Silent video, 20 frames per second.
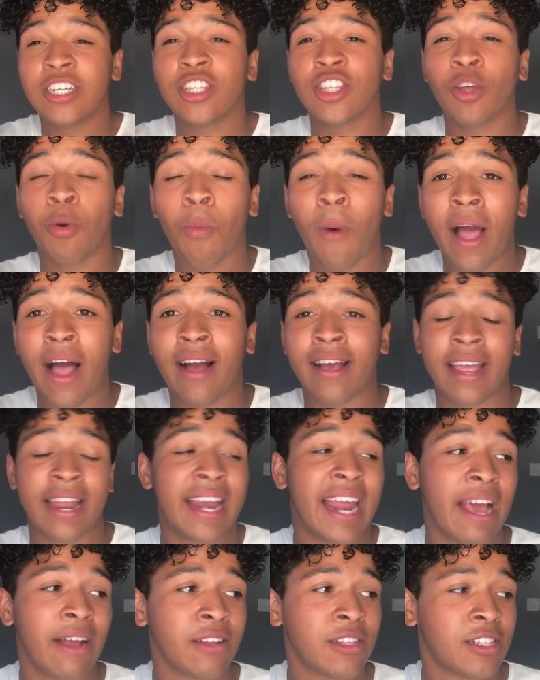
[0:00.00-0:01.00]
just the way I
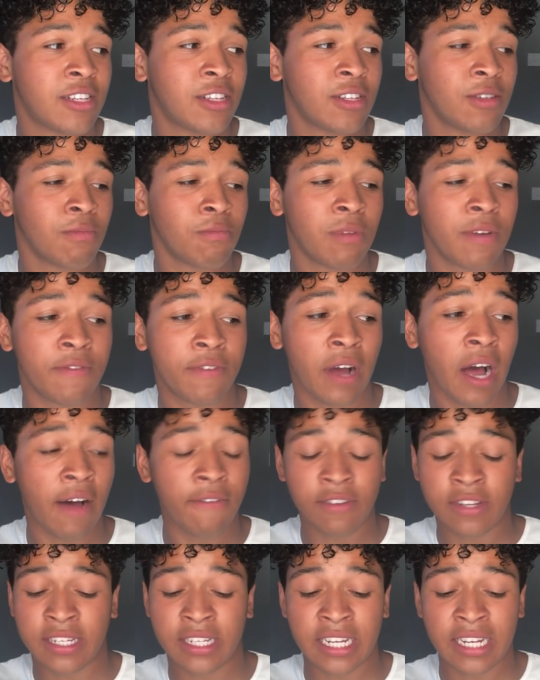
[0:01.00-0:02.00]
connect with
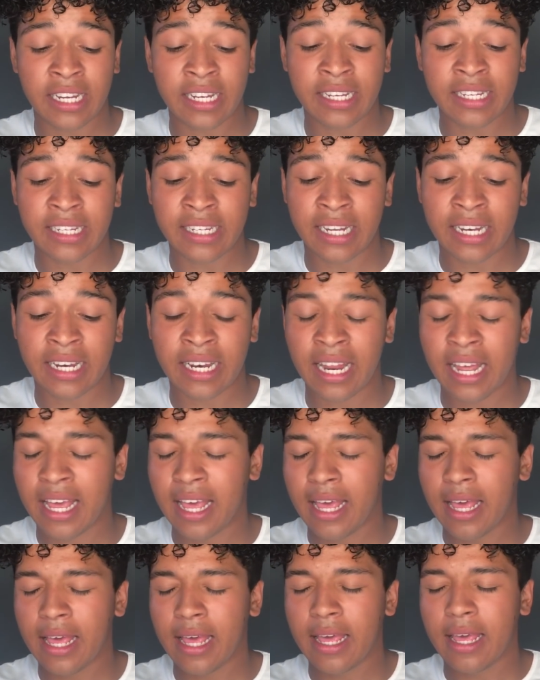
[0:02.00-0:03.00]
other singers. And
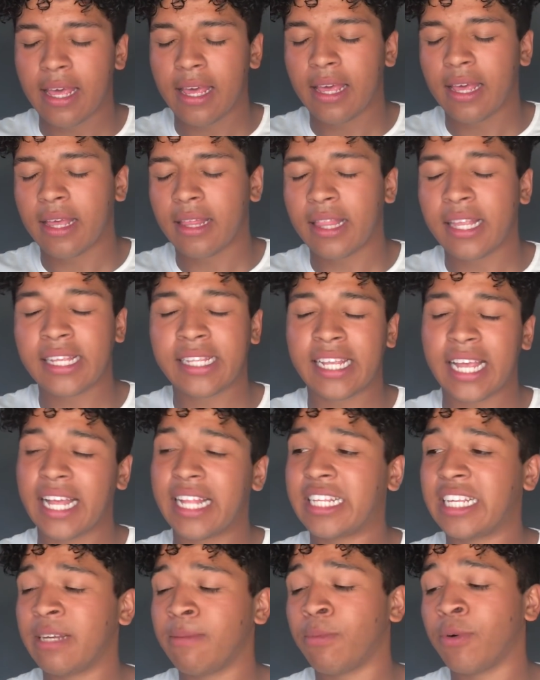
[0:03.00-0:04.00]
these
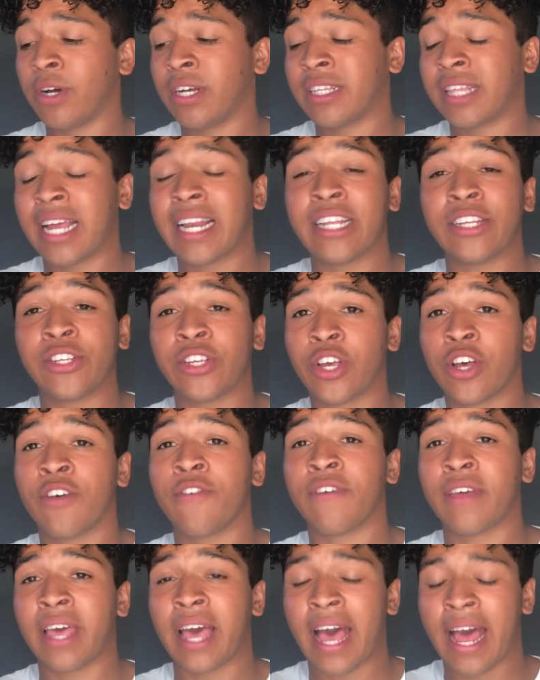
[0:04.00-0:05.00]
TNT boys, they
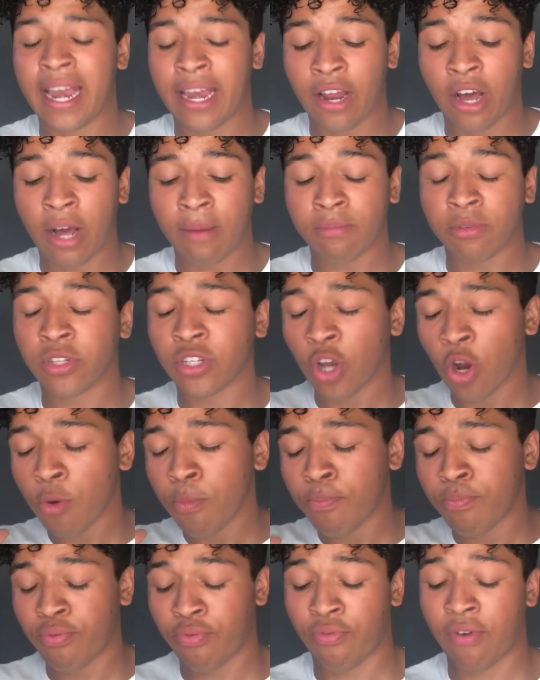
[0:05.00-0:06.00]
deserve it. And I'm
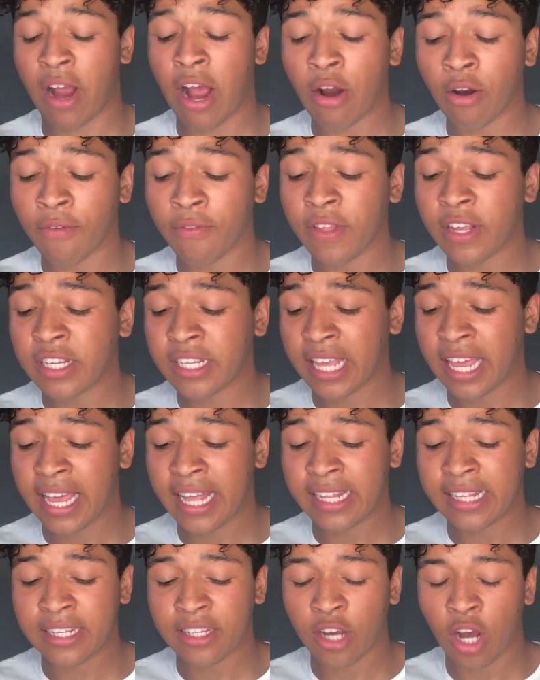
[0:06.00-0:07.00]
so proud of these
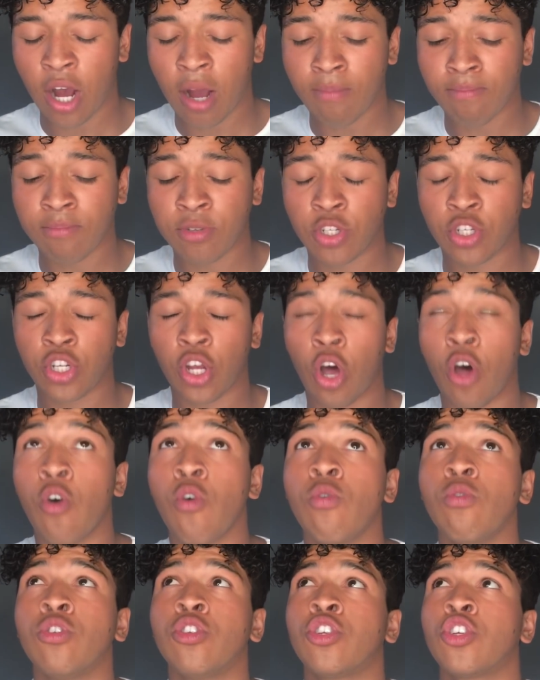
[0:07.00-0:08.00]
kids. I'm
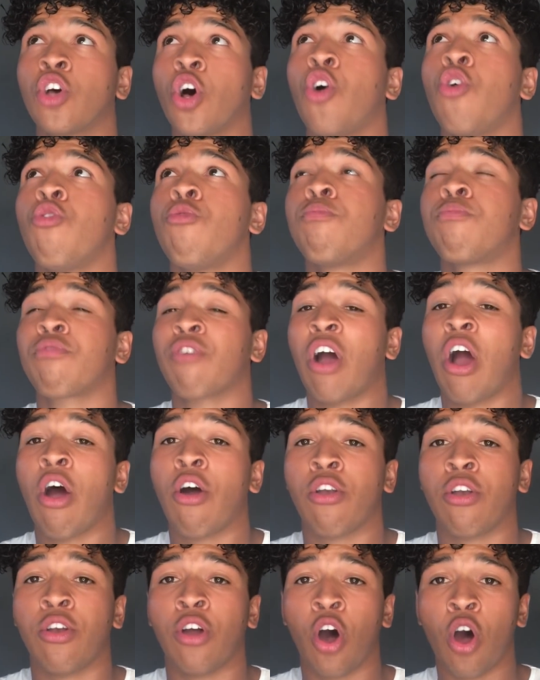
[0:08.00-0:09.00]
so, so
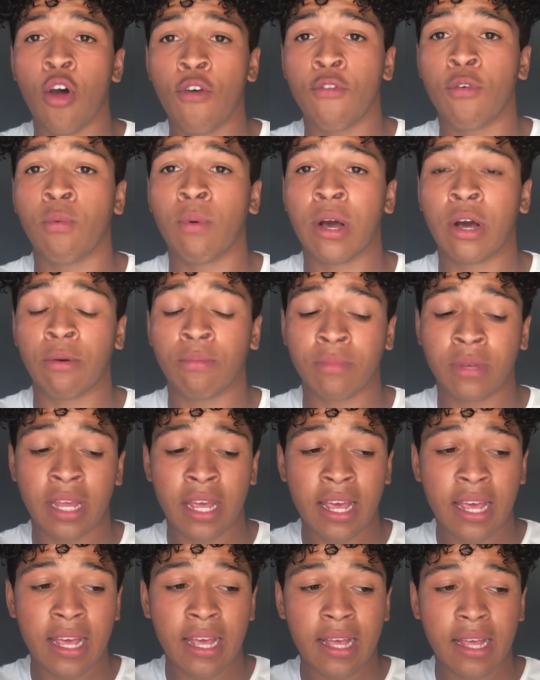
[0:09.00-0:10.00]
proud and overwhelmed.
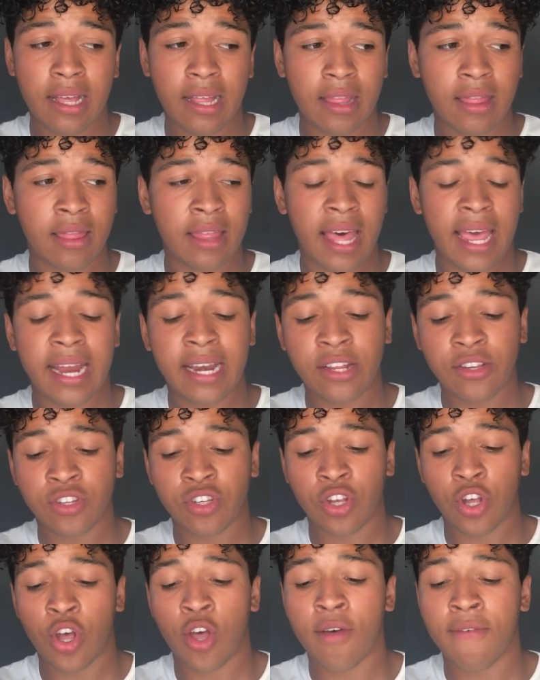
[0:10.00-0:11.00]
They
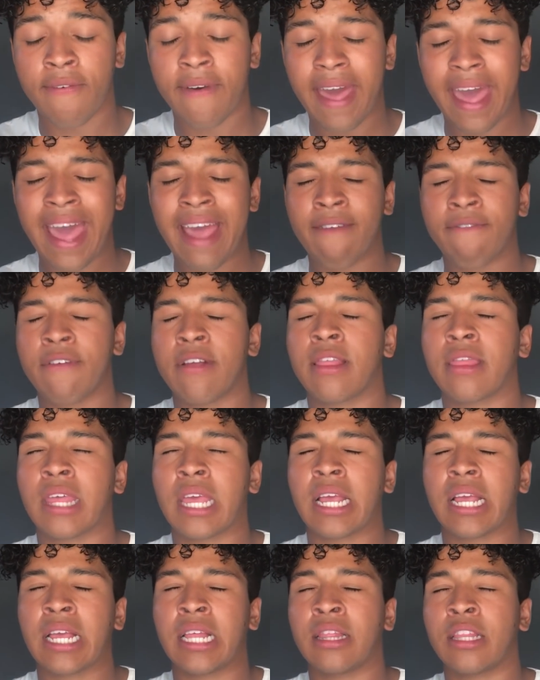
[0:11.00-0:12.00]
deserve
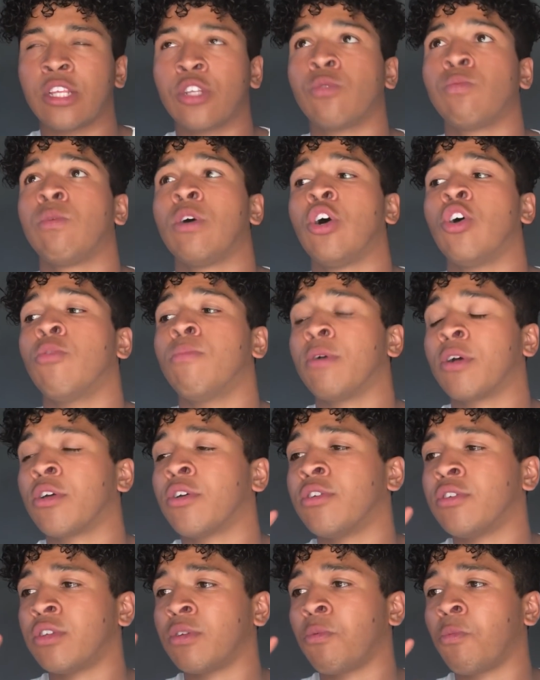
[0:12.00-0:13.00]
everything in this world,
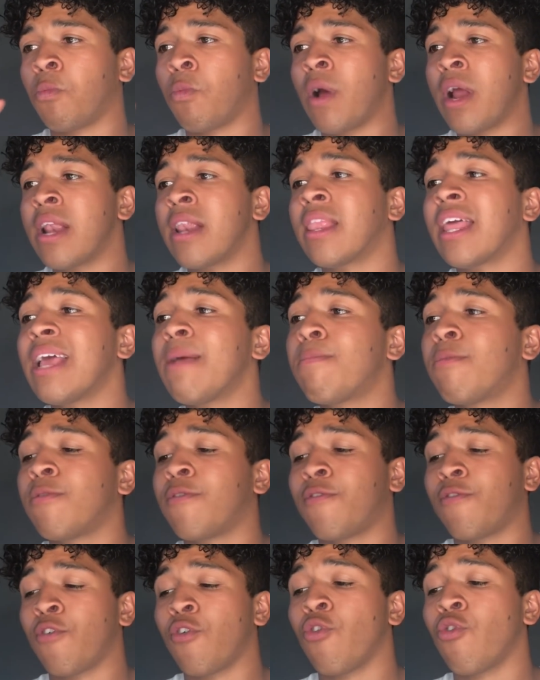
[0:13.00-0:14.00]
because when they
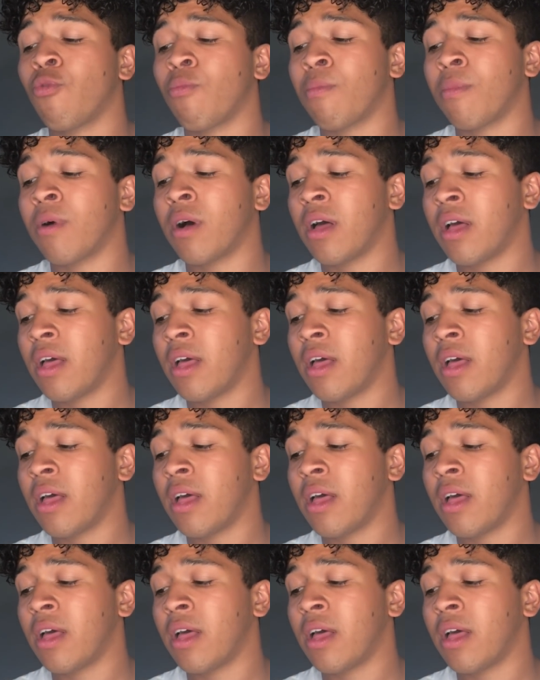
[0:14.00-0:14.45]
perform,